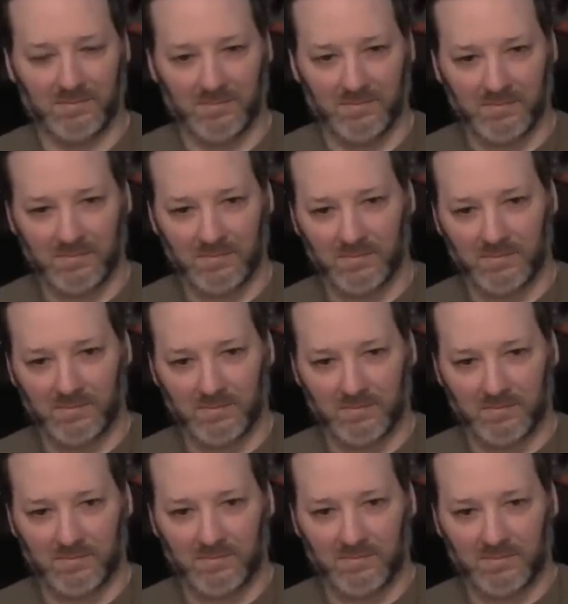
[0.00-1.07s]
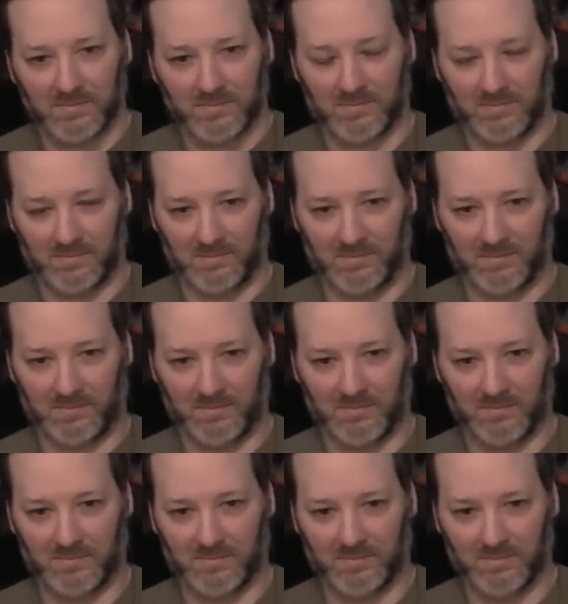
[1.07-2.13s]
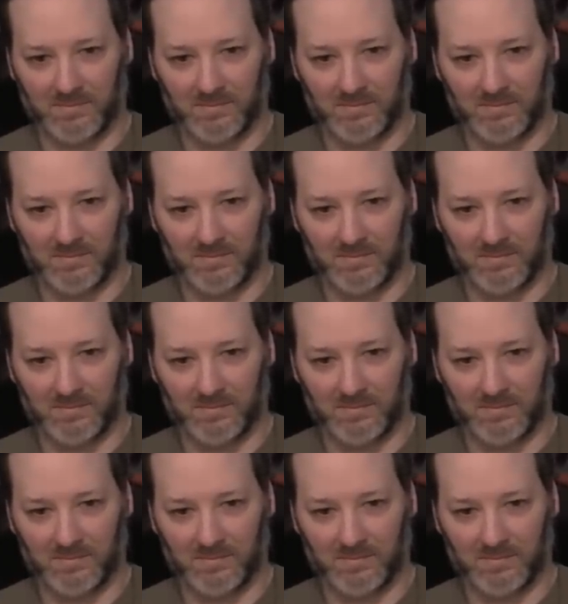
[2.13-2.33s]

No words are spoken by the person on screen.